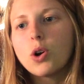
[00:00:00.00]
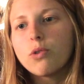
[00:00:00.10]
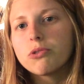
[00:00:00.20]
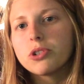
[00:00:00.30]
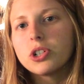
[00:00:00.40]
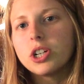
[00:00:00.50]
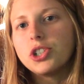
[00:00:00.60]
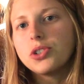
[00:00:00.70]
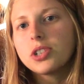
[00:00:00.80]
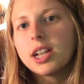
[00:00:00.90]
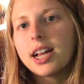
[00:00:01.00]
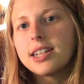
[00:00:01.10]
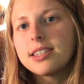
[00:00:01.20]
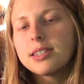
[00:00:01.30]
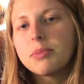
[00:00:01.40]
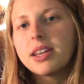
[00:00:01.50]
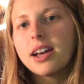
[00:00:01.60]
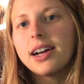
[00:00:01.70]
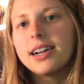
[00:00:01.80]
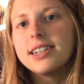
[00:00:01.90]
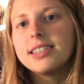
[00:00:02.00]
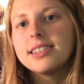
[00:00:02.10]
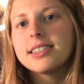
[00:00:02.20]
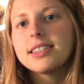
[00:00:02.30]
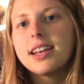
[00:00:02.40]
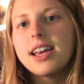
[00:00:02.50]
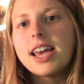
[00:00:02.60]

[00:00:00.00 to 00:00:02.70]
over a juice cleanse because